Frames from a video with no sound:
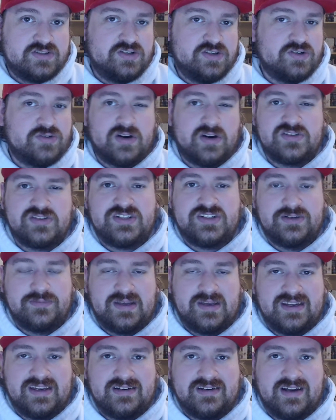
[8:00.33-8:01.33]
gross, too
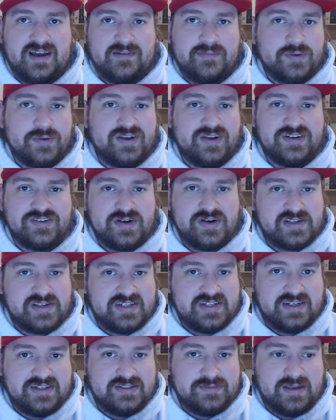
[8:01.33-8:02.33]
mean, not really
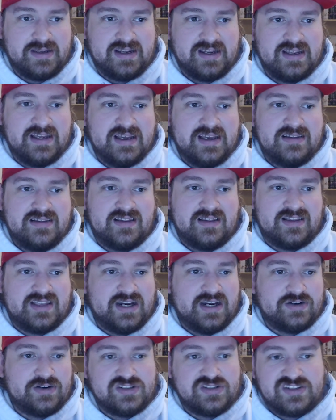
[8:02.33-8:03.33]
interesting to me. None of the
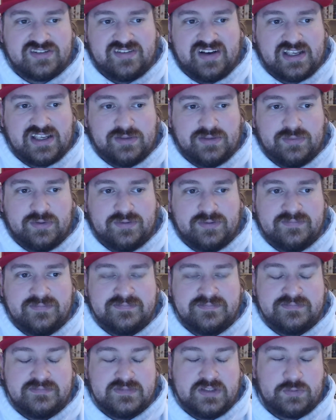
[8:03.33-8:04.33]
characters are likable.
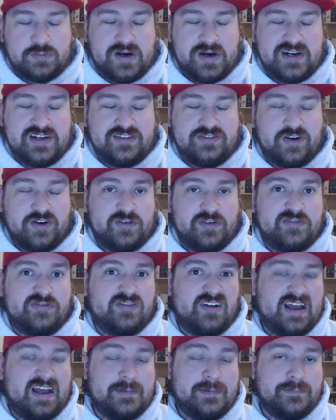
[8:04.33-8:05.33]
The writing's very
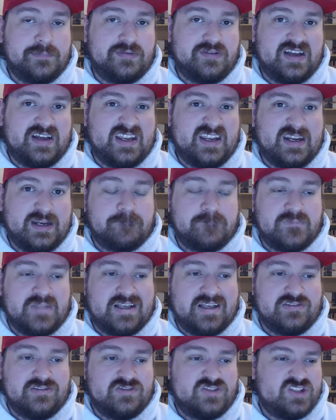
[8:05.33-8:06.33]
flat and plain,
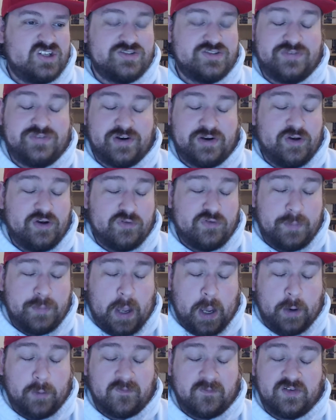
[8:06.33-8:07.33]
and she's very
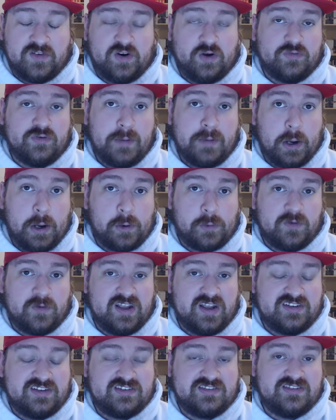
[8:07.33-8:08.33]
overpowered with an overpowered
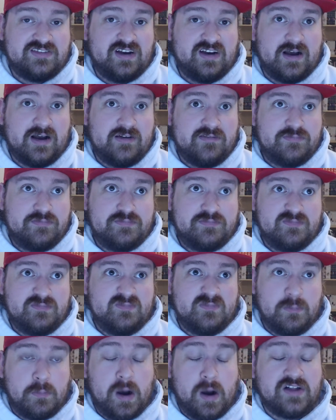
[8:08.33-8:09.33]
race of
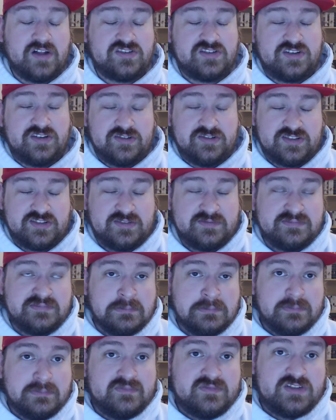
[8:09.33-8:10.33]
monsters.
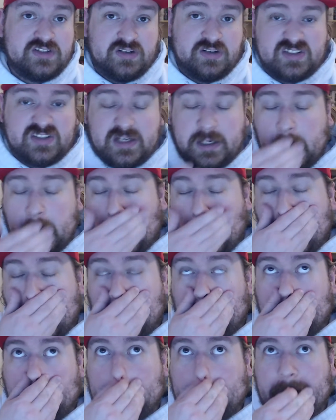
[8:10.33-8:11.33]
So it's kind of
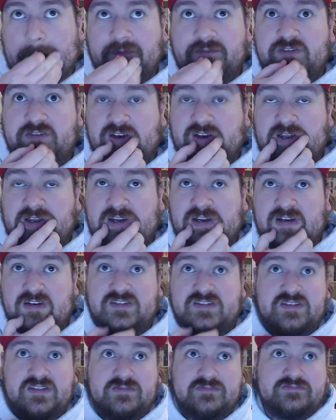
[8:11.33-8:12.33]
hard to
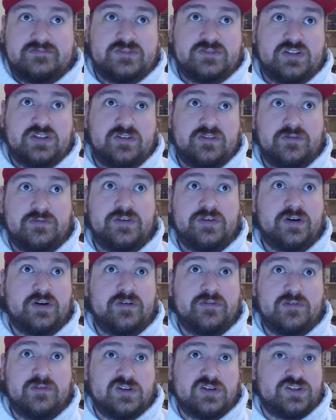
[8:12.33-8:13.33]
feel
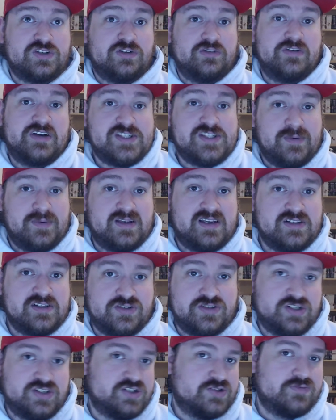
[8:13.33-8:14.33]
emotional investment because
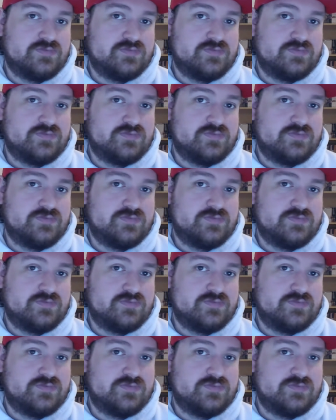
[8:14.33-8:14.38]
they're just